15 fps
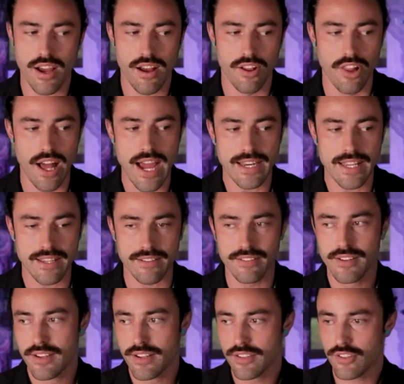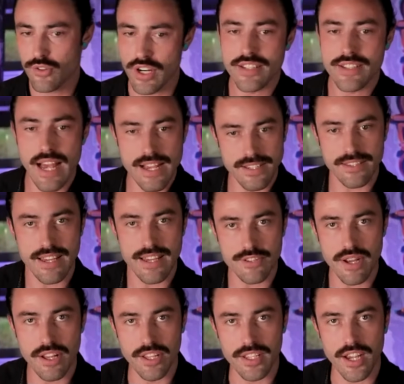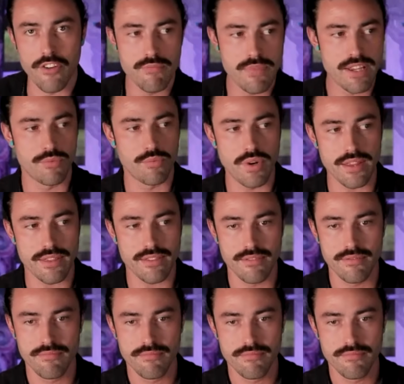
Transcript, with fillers: aligning, criticizing the Israeli government with